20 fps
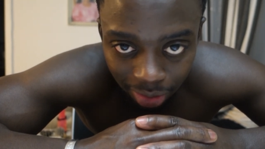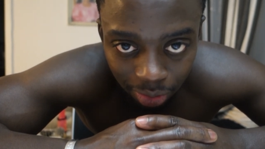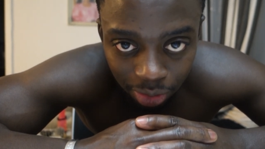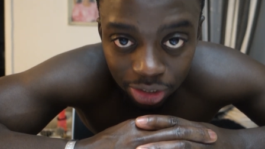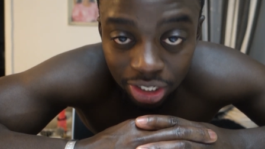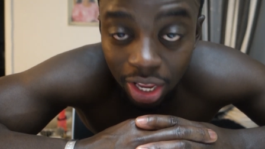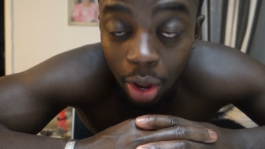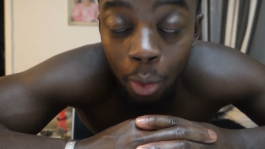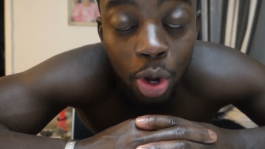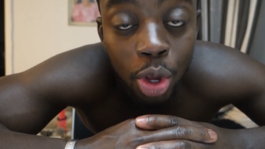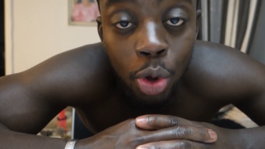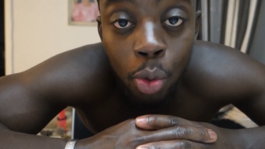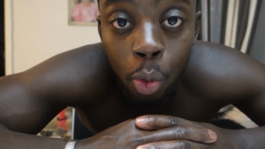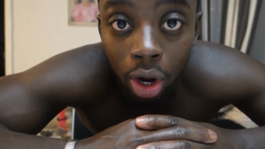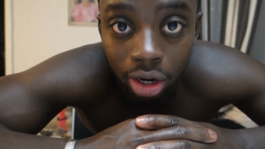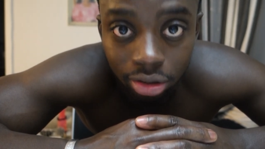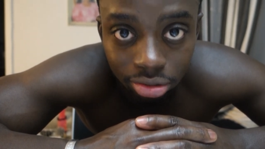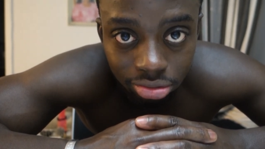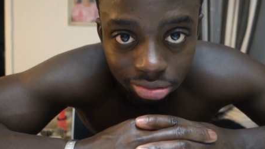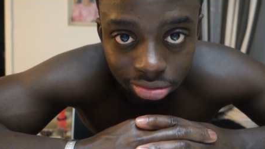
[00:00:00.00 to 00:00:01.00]
Say what you
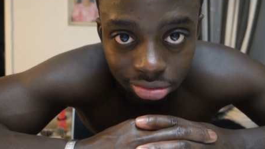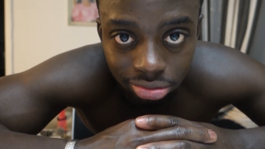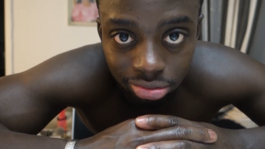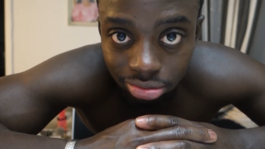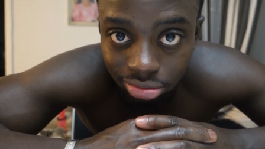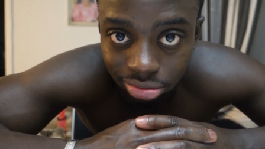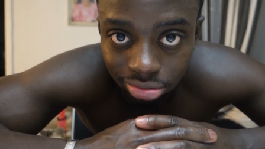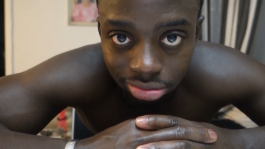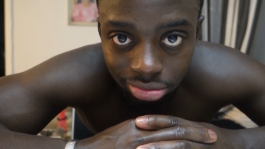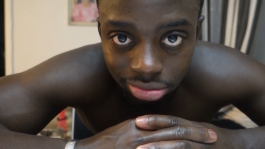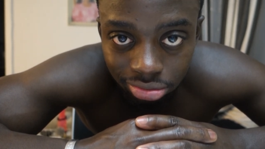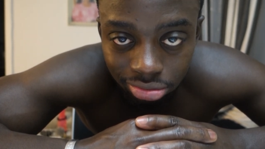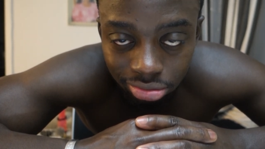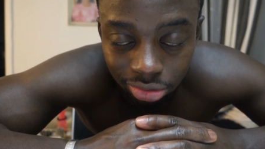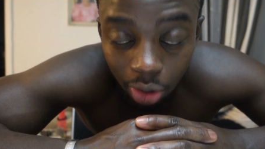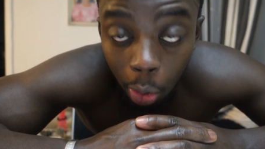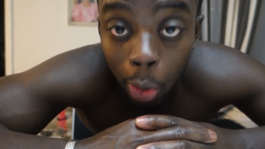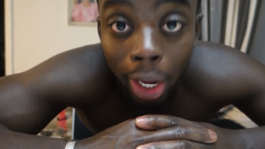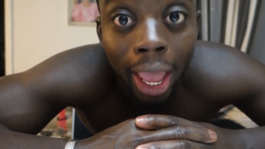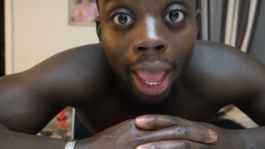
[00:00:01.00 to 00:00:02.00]
want.
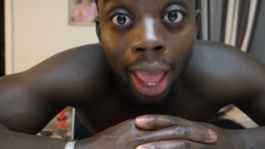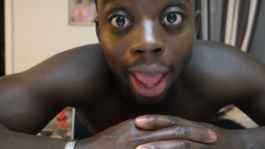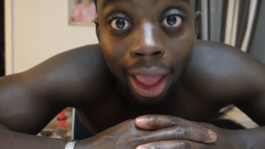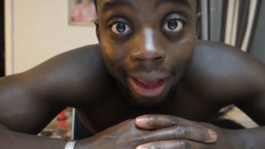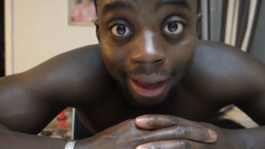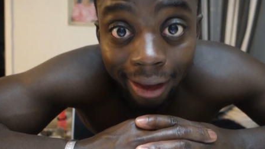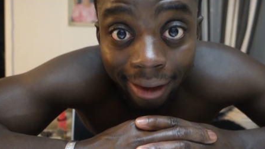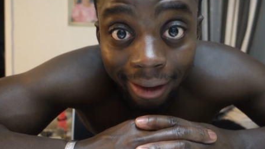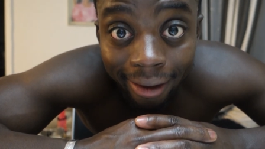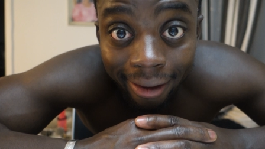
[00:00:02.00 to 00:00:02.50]
Okay.